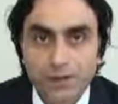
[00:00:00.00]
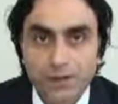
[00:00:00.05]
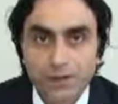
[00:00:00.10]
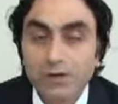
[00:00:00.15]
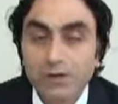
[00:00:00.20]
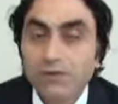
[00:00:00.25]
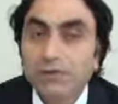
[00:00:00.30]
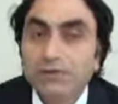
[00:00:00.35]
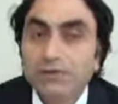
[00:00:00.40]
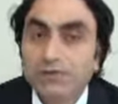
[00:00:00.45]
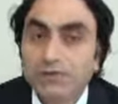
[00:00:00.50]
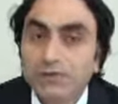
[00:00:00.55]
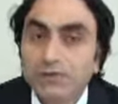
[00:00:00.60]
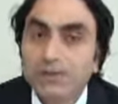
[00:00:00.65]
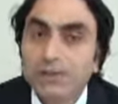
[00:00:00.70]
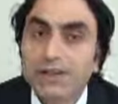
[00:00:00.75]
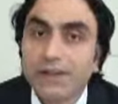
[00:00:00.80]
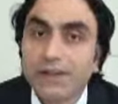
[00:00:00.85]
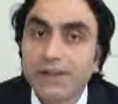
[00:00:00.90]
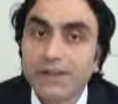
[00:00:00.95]
What
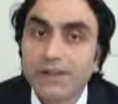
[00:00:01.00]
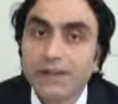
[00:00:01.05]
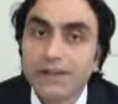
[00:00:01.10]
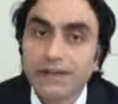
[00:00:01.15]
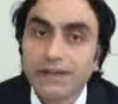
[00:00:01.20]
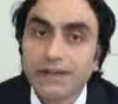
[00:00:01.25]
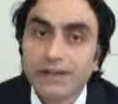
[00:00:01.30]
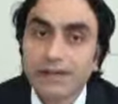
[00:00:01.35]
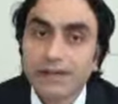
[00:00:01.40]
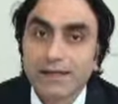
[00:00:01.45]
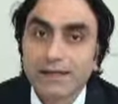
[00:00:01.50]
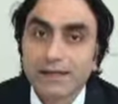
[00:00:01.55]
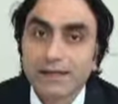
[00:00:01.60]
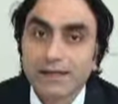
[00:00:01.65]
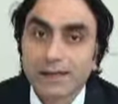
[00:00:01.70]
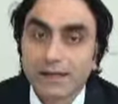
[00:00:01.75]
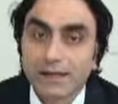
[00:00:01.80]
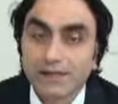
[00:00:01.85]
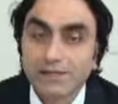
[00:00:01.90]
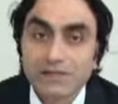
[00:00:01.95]
should they
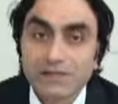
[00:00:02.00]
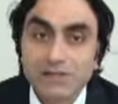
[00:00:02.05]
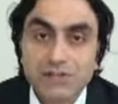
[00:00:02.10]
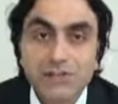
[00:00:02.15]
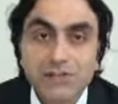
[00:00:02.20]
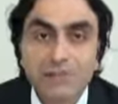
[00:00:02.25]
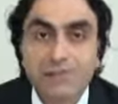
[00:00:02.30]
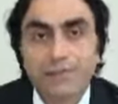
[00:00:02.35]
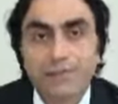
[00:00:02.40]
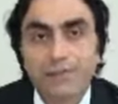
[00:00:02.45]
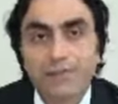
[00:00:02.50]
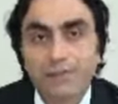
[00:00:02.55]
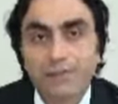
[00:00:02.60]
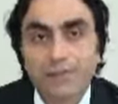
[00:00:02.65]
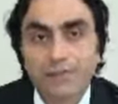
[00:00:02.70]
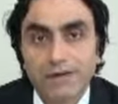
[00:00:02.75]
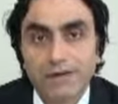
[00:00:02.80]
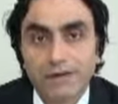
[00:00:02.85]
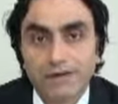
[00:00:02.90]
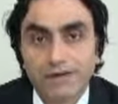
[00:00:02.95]
achieve
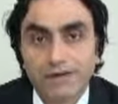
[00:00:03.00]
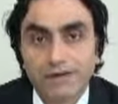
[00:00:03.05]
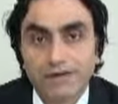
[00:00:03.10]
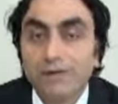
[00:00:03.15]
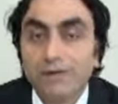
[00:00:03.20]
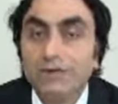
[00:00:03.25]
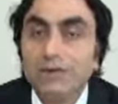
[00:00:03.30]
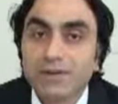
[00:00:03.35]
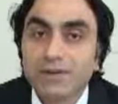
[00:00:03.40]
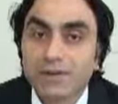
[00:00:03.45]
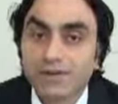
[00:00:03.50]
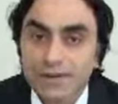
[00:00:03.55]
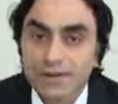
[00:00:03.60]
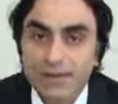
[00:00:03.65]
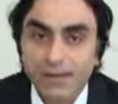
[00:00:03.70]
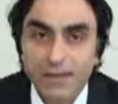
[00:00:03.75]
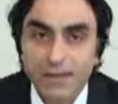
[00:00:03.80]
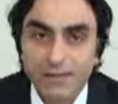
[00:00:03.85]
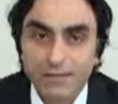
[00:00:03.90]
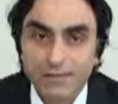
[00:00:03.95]
from this
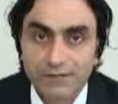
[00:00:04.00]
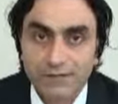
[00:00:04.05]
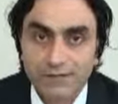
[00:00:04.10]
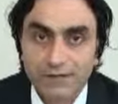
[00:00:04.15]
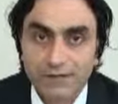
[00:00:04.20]
life?